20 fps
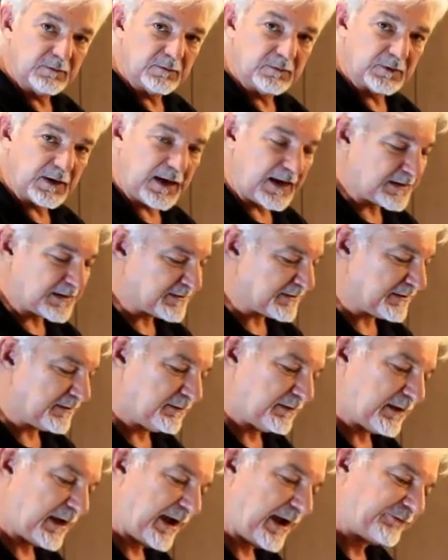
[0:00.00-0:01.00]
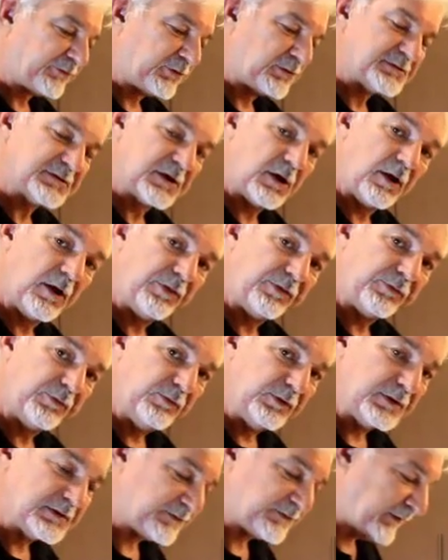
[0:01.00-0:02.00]
to exit after it's gone through
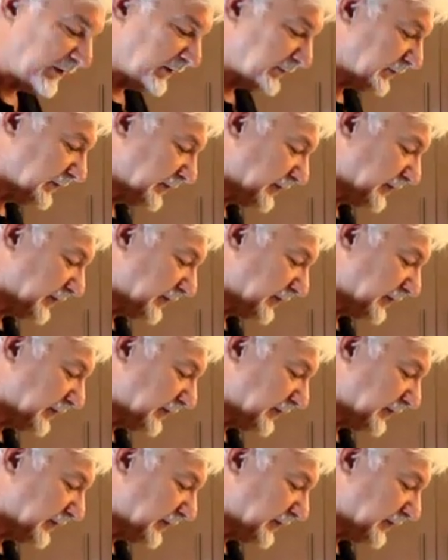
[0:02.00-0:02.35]
this filter